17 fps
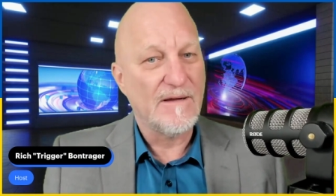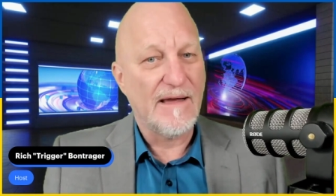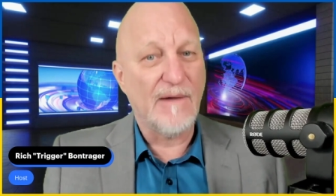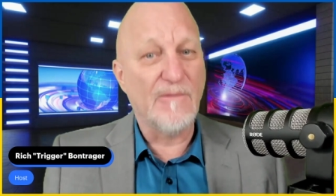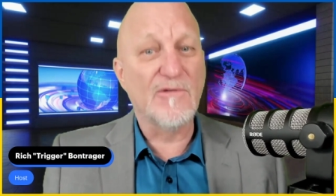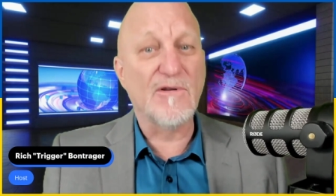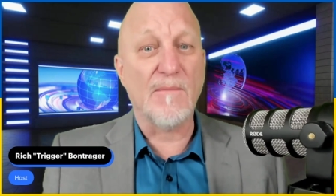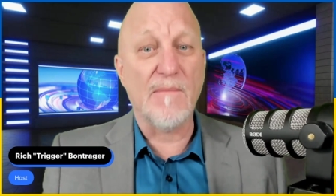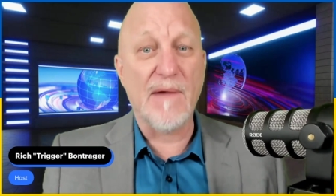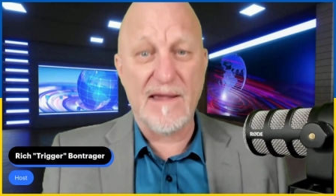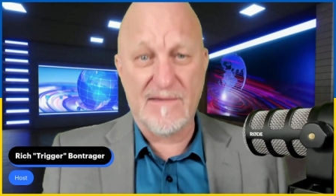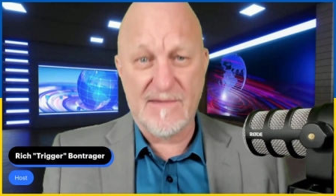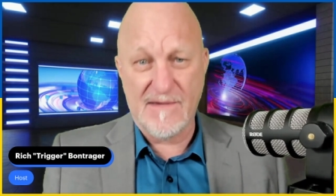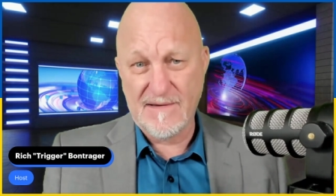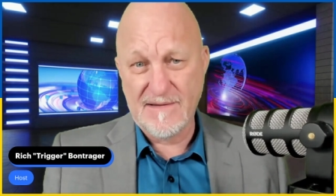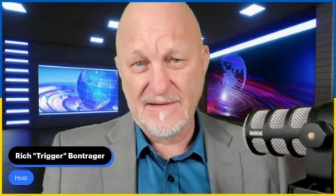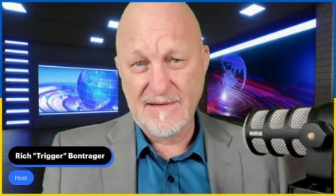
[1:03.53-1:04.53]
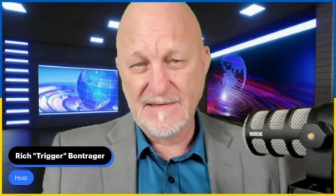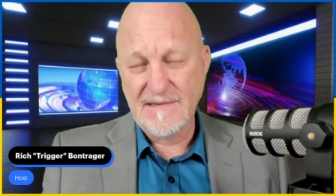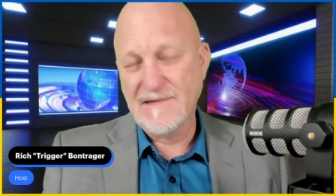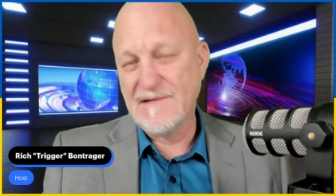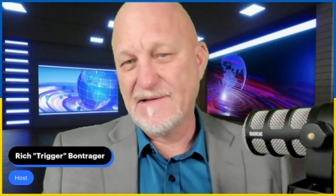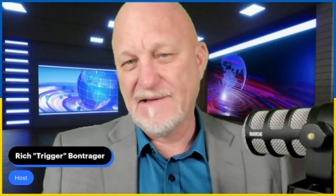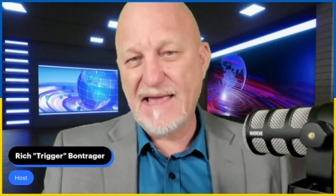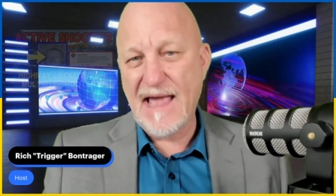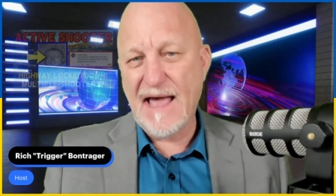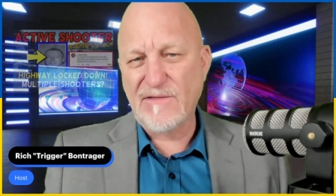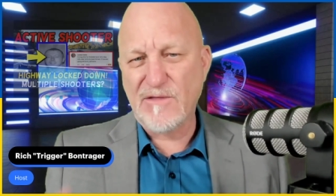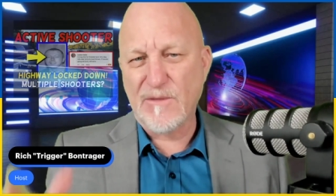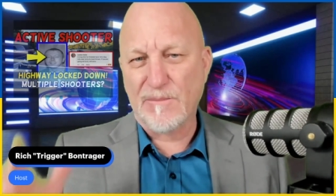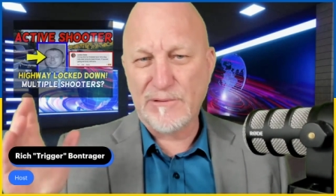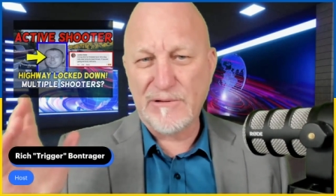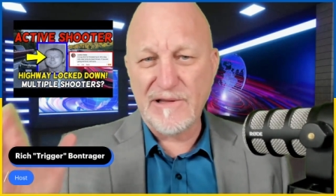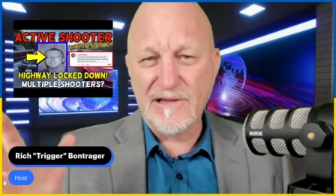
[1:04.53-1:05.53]
It was amazing. He had the
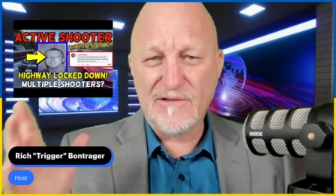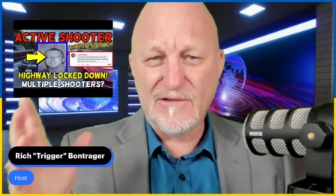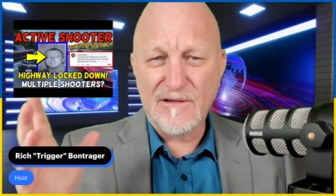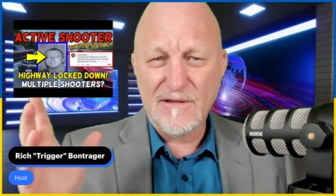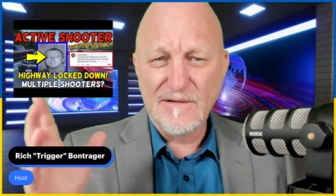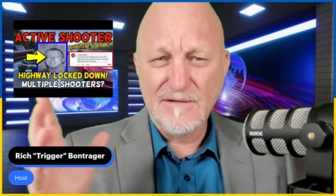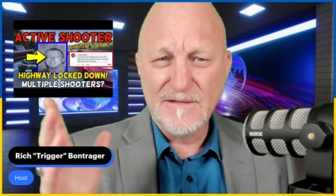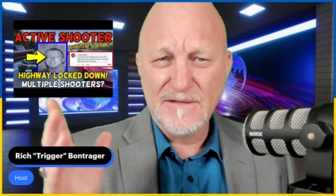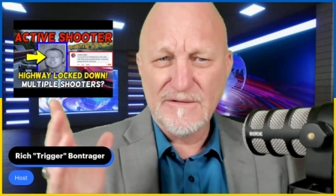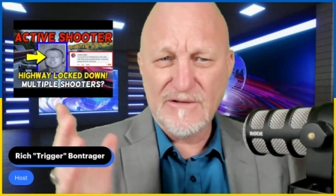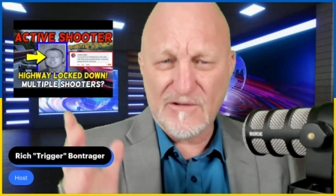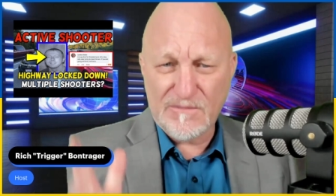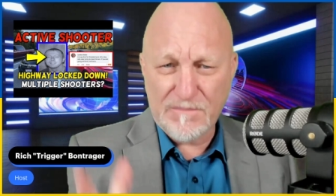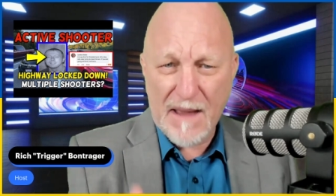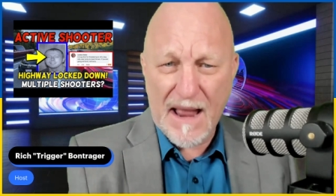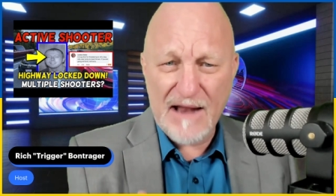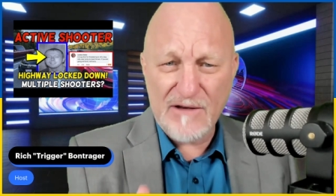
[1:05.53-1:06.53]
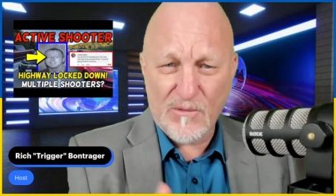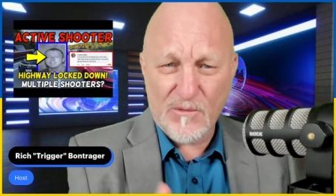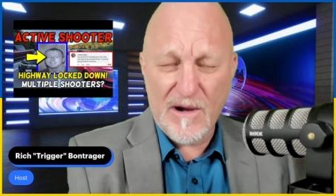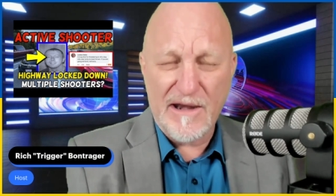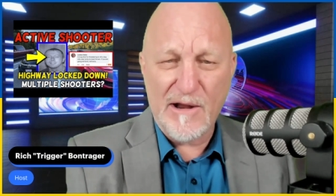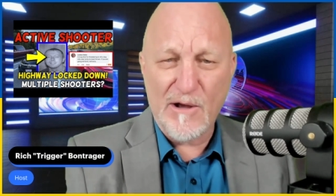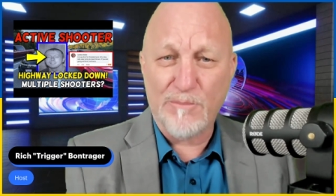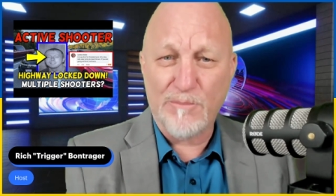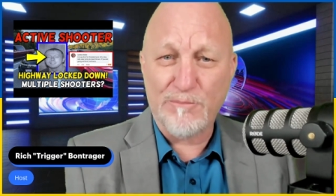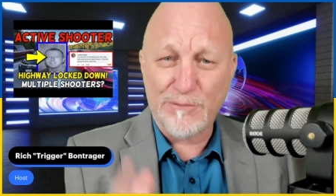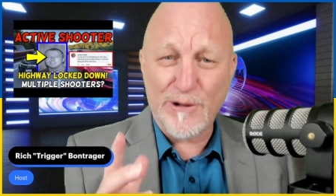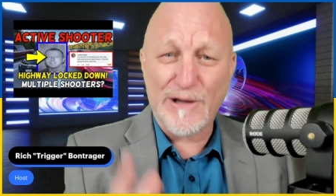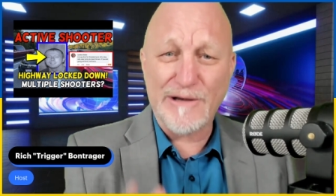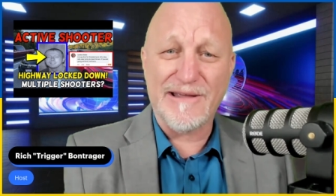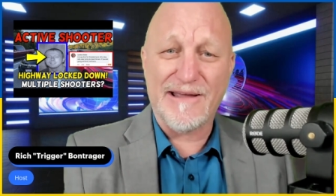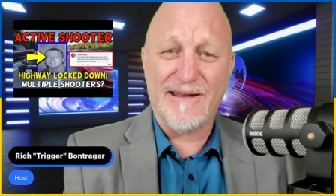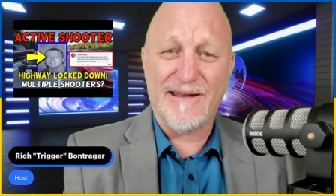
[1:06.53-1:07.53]
police dispatch radio
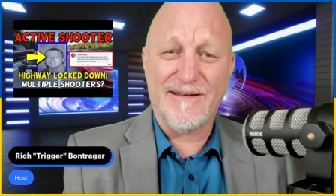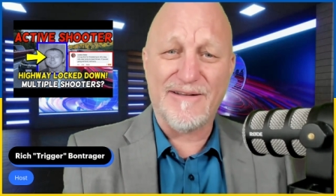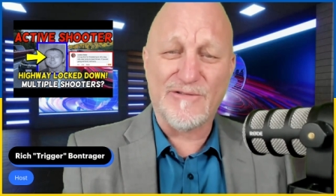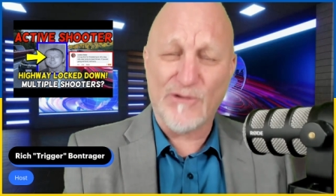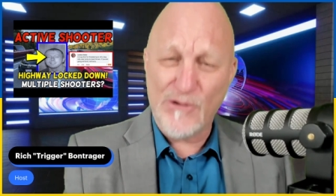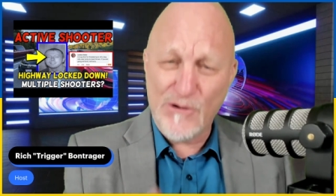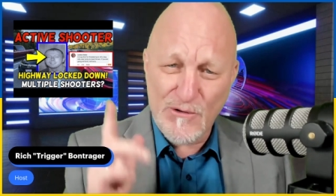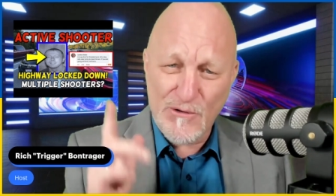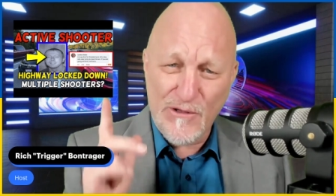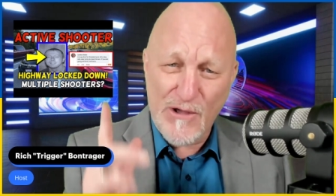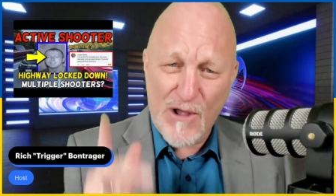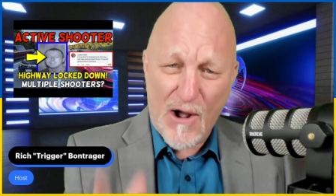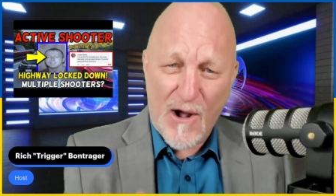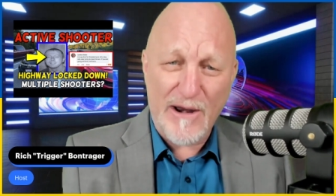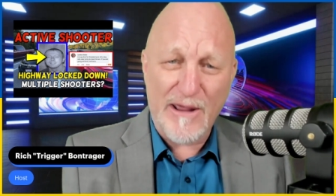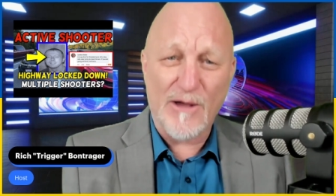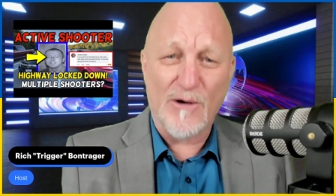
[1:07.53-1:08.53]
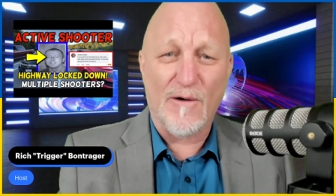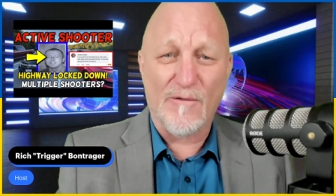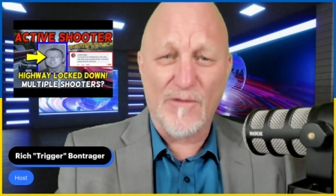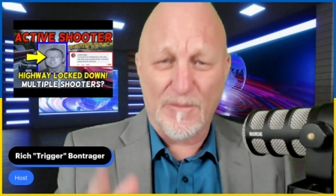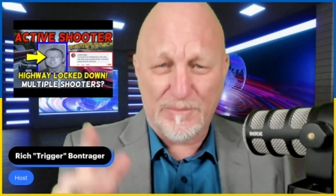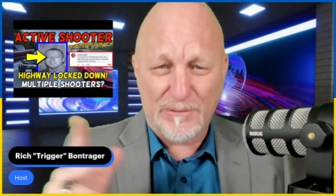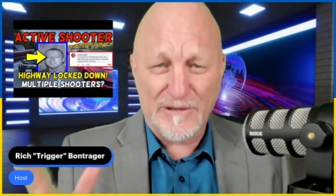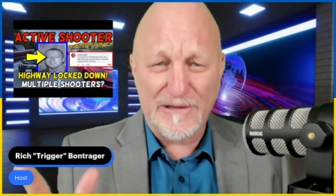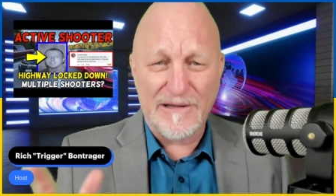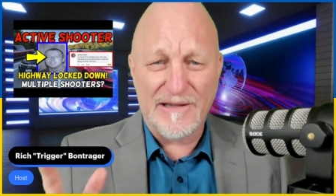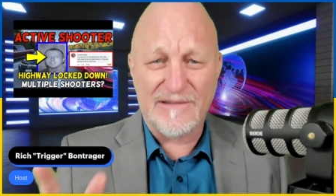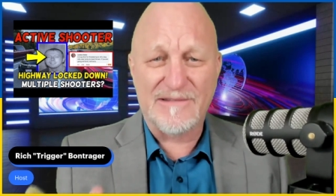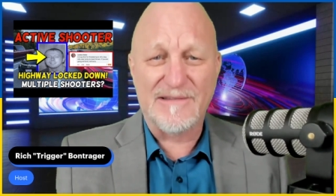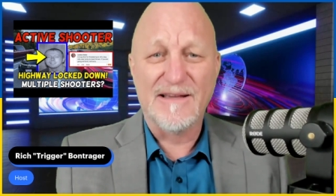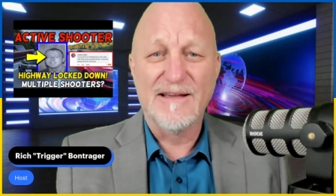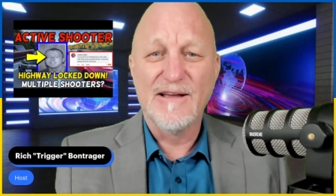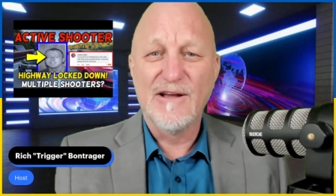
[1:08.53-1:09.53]
plugged in, so you hear the audio of the
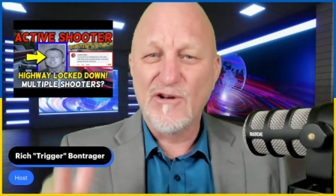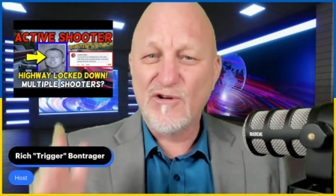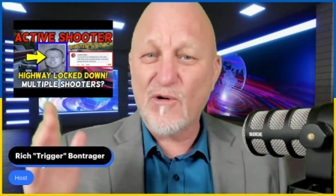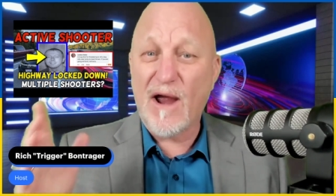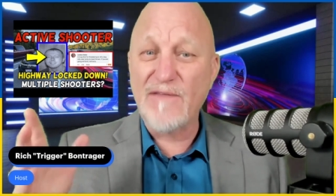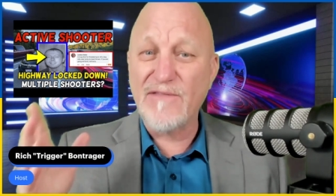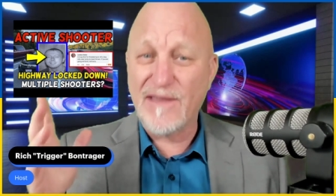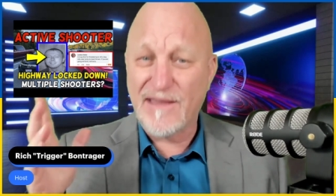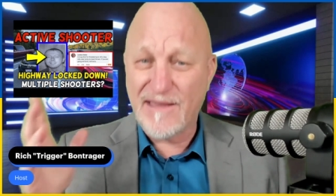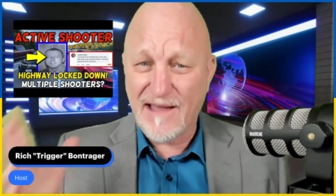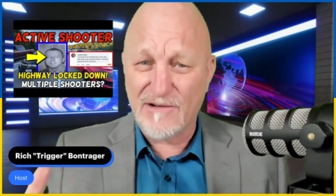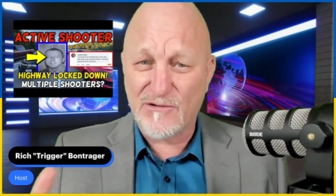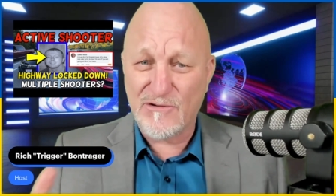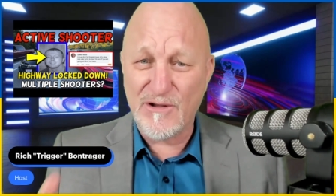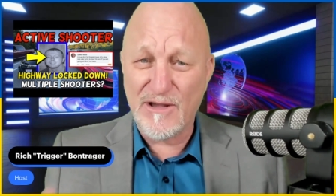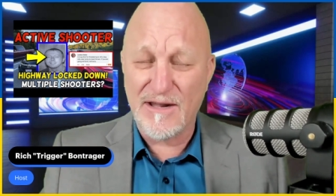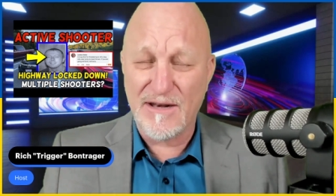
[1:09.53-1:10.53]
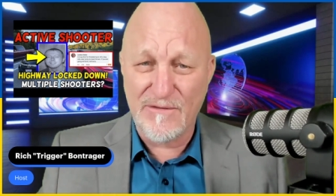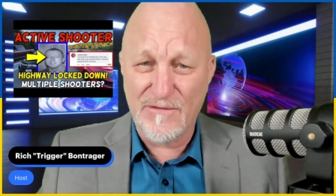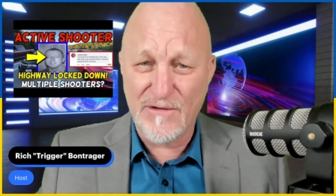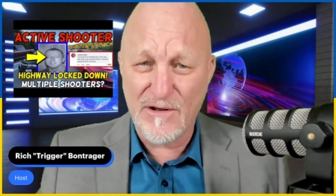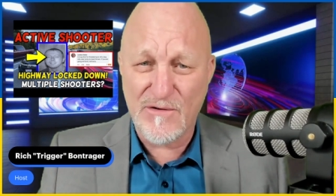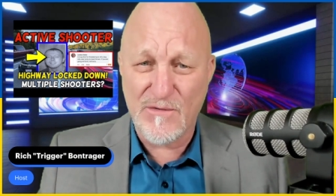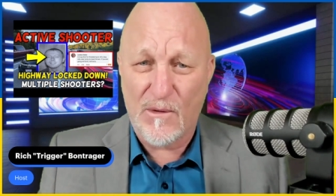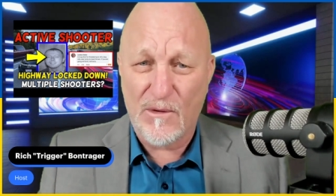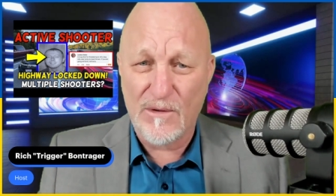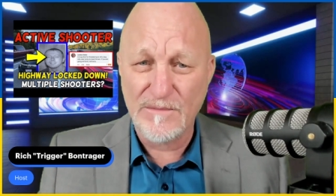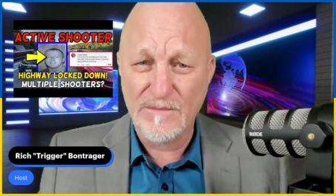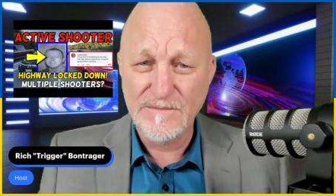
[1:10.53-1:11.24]
police trying to catch the individual.